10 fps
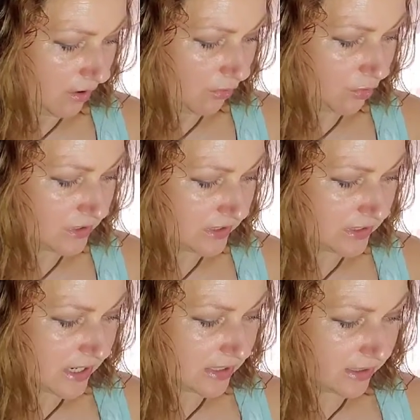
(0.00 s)
what
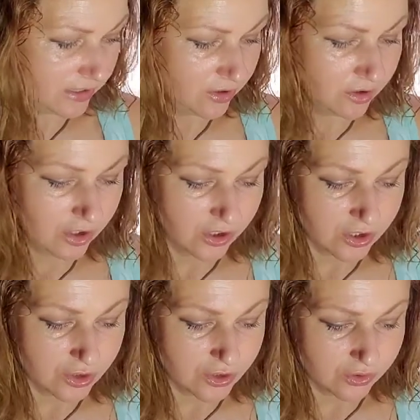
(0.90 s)
exactly you're gonna
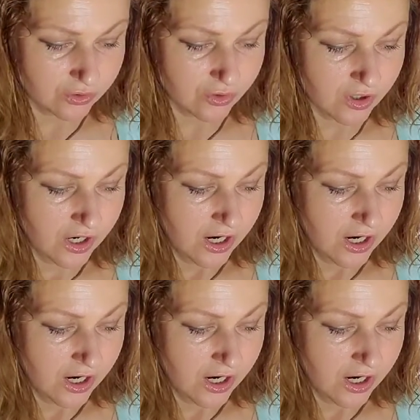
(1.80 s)
do.